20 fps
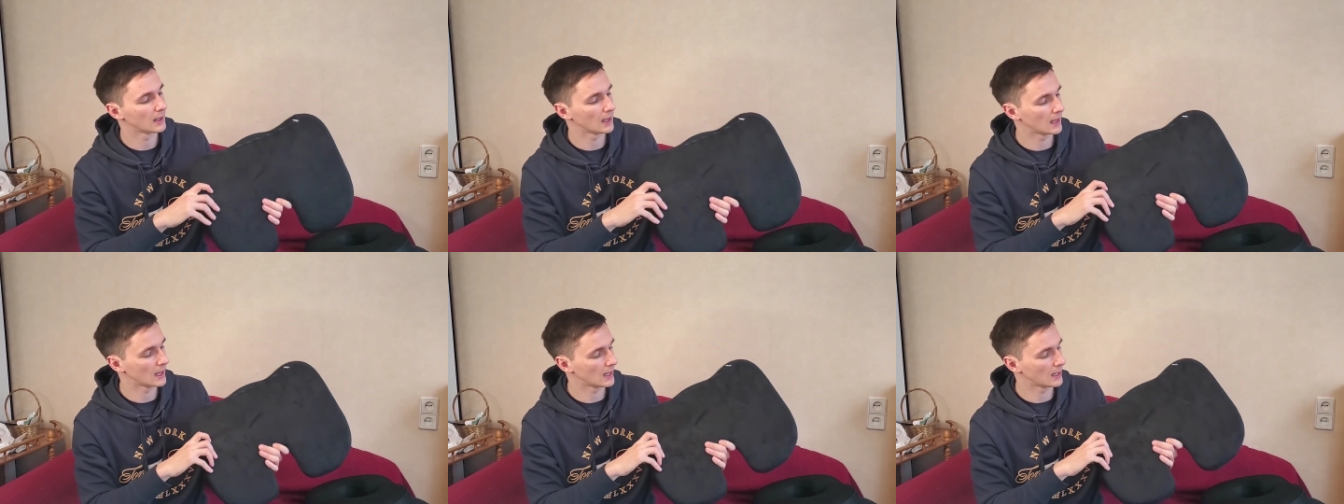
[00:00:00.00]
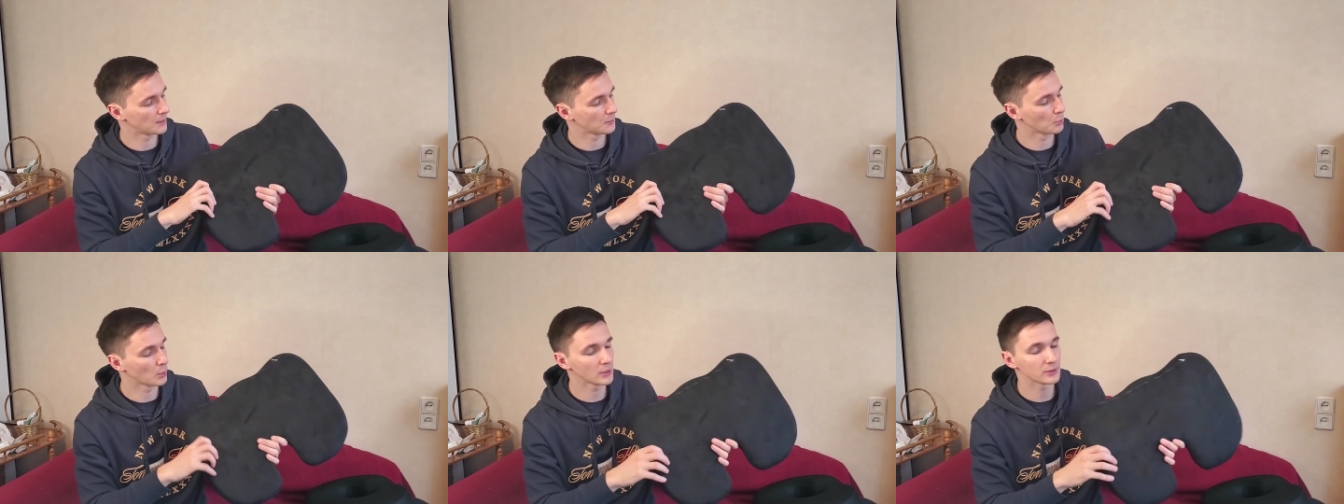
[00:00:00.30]

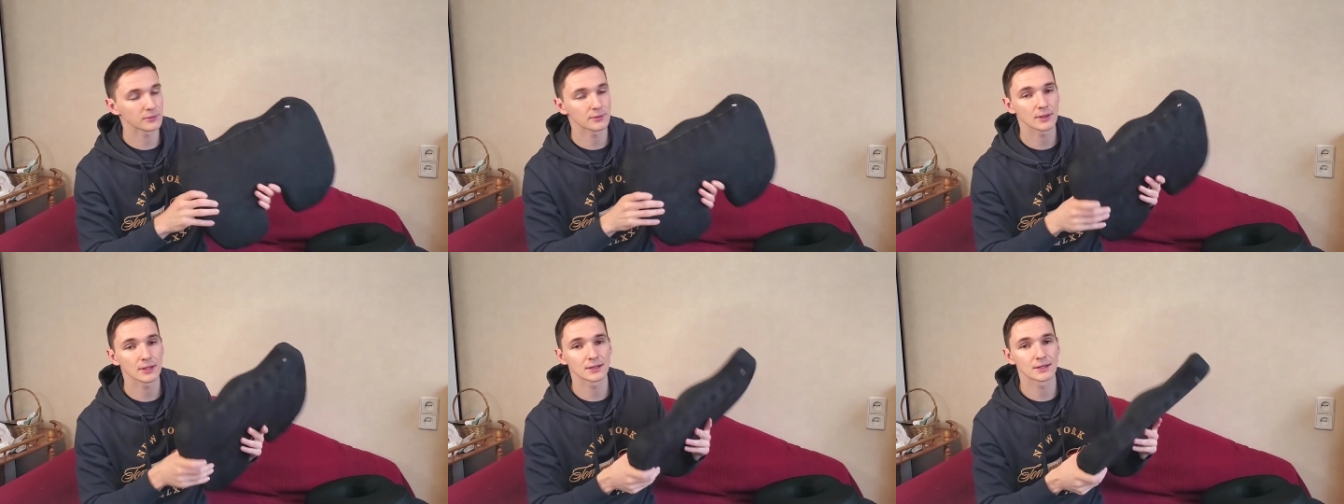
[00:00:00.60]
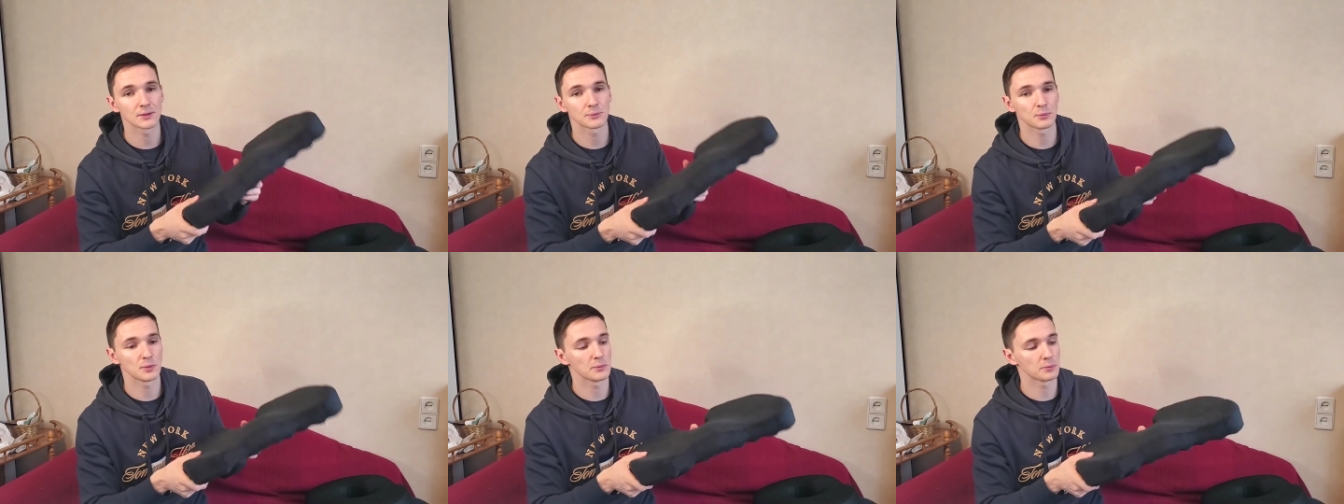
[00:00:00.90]
Uh, one thing
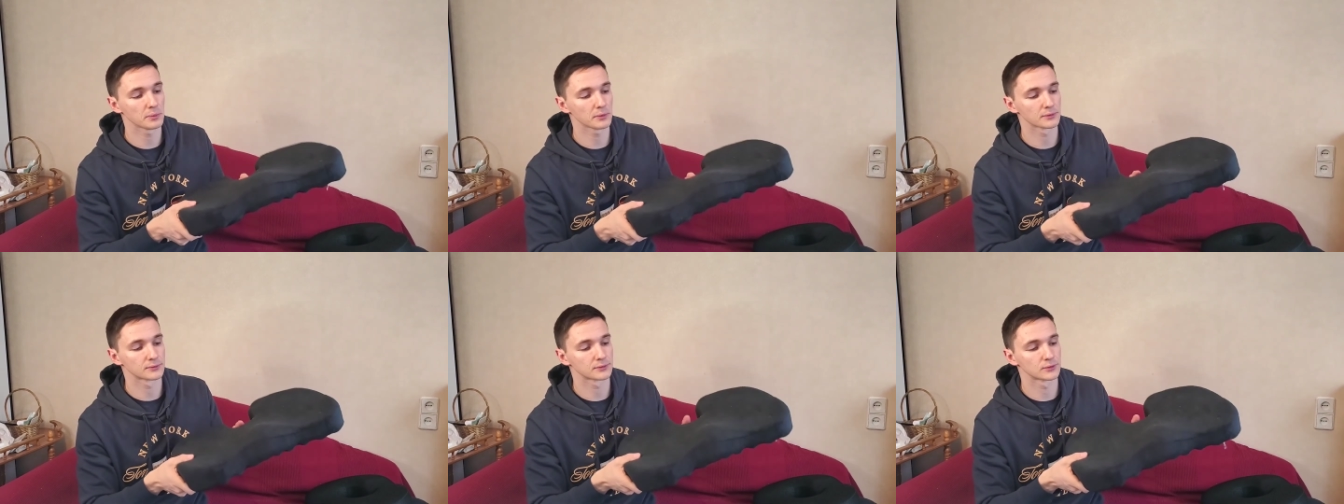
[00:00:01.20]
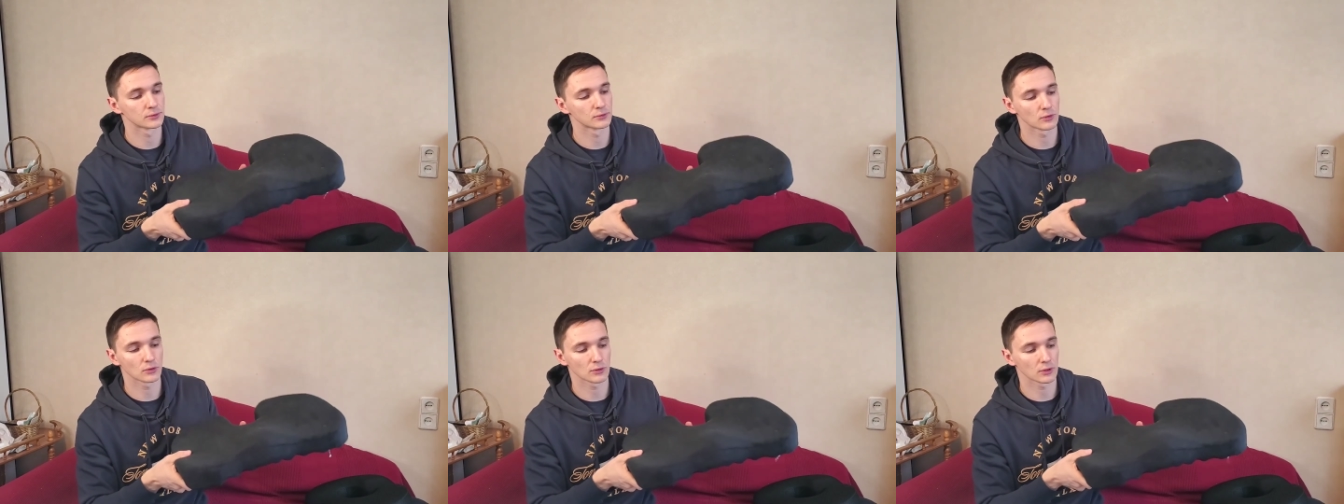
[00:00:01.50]
that people
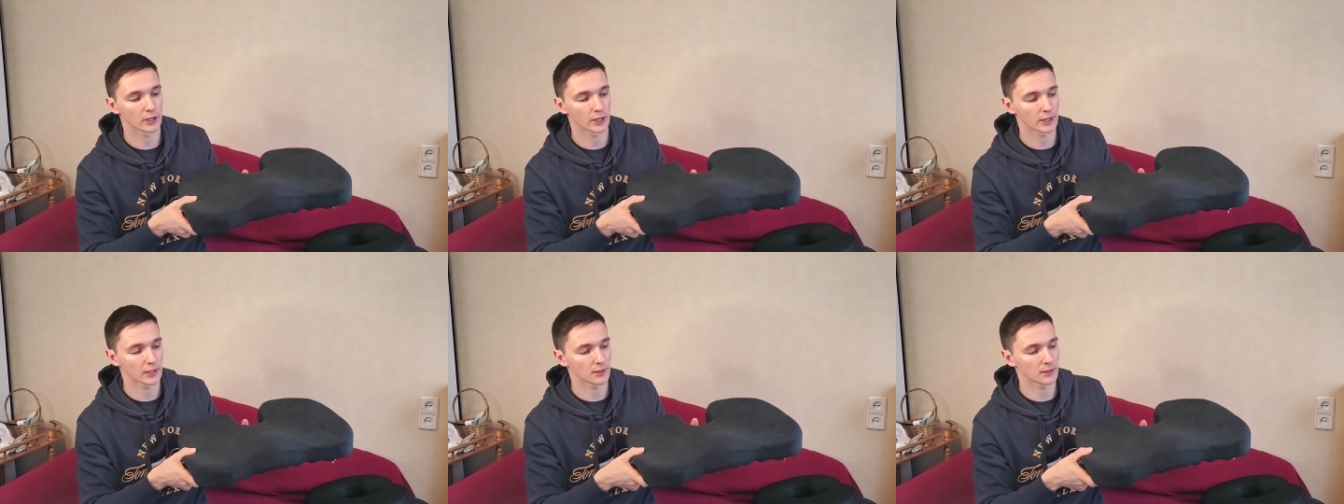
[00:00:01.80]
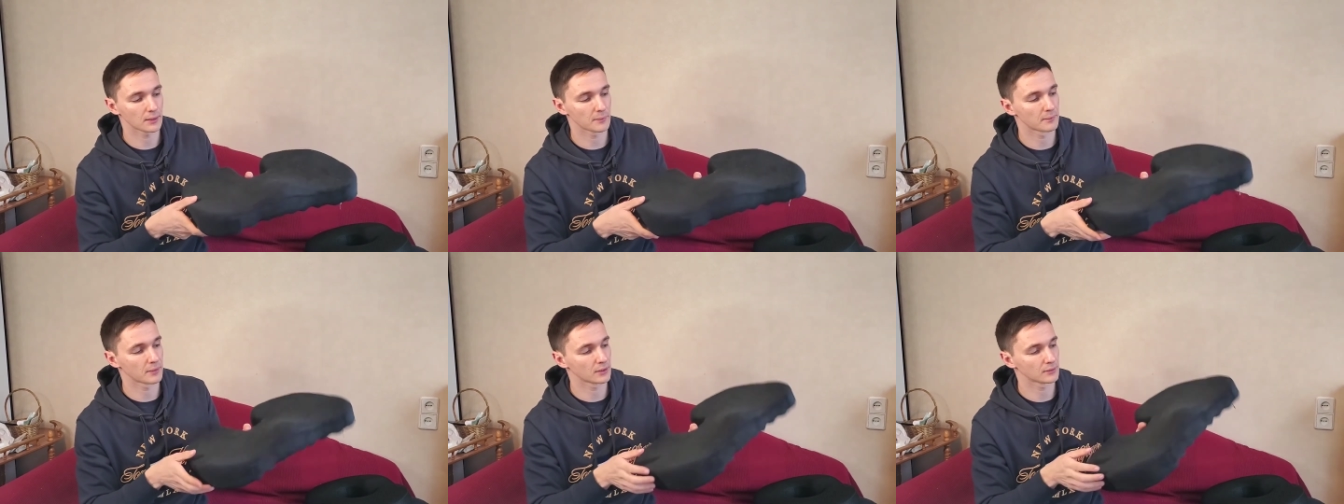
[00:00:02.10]
do not like
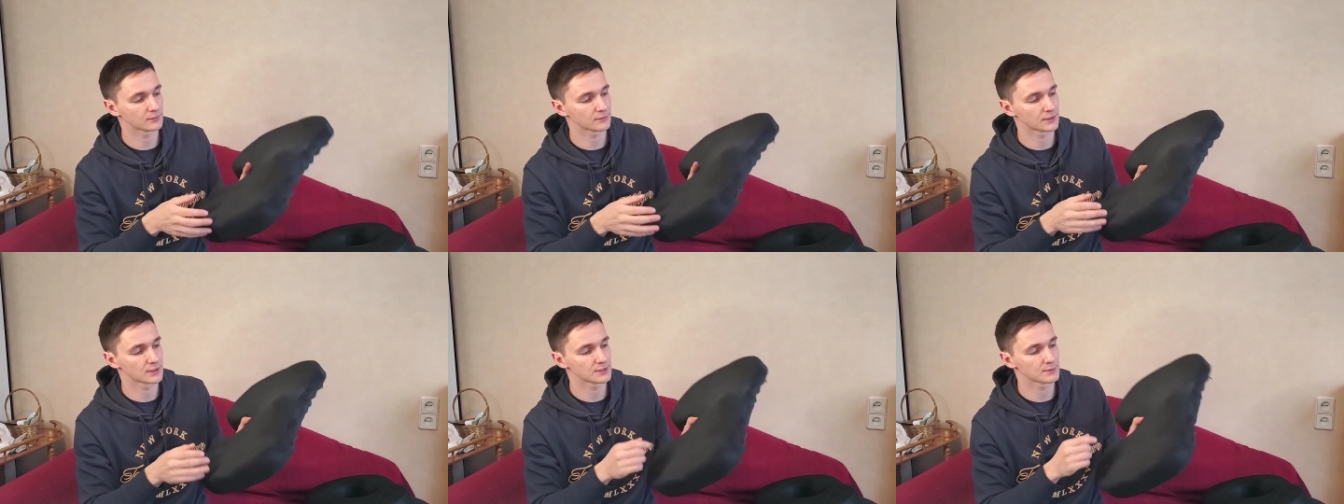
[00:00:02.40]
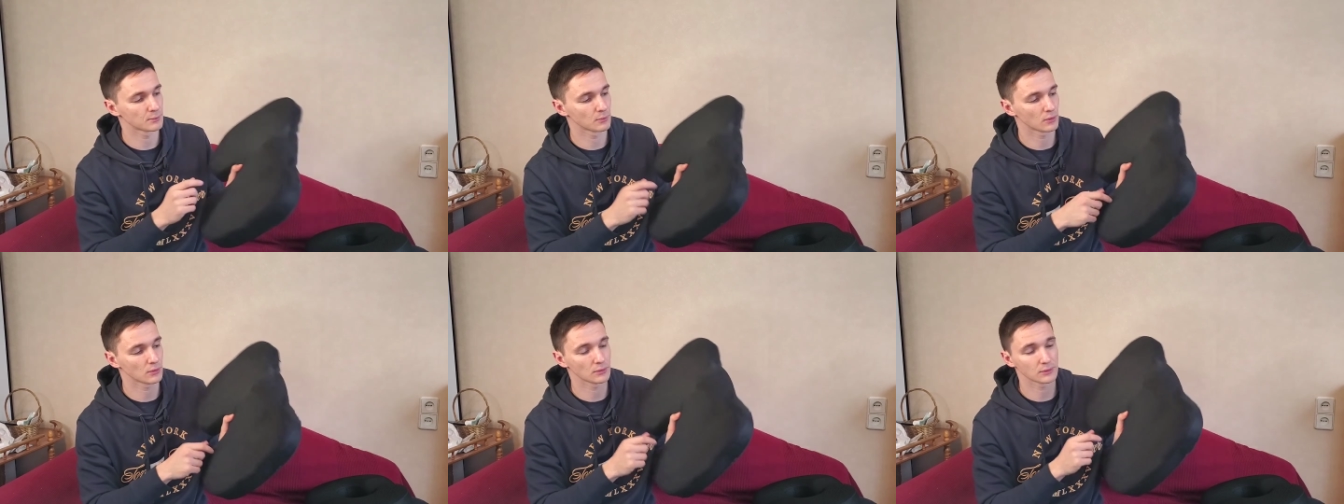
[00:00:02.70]
about
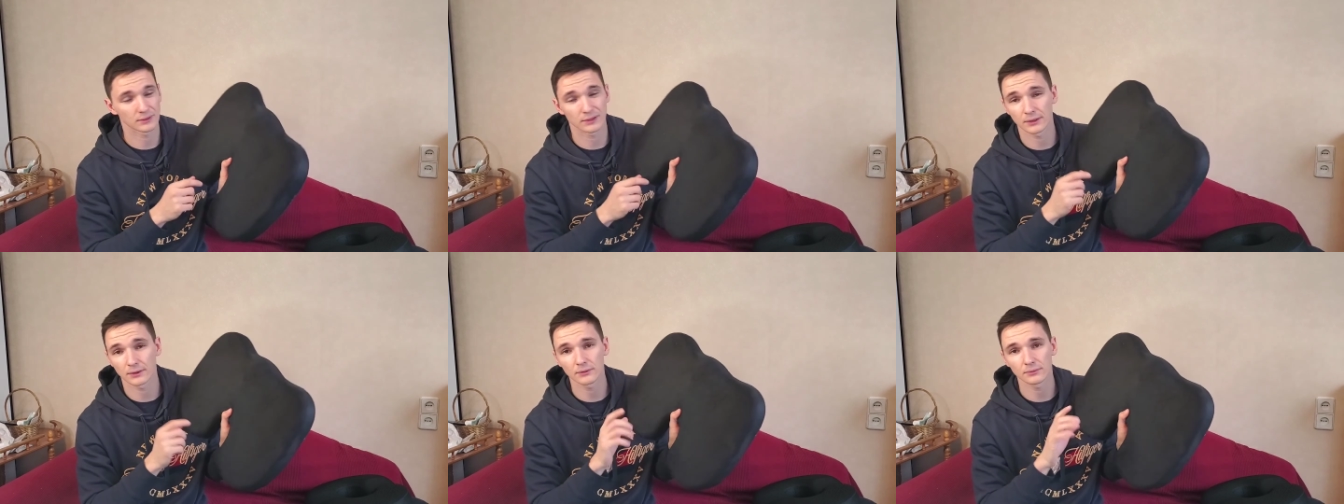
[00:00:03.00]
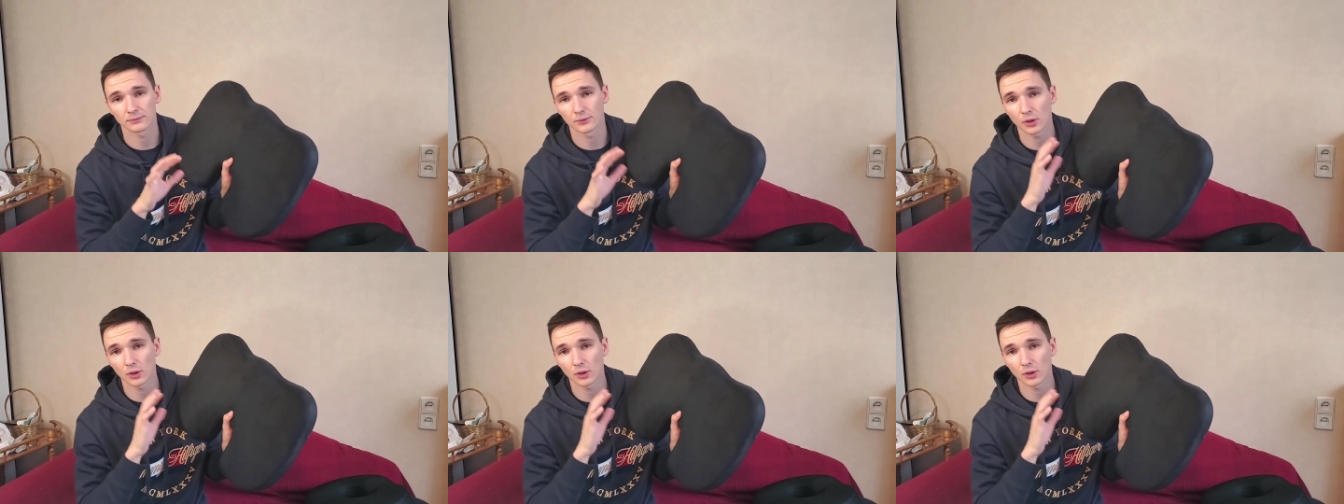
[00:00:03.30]
this model, not,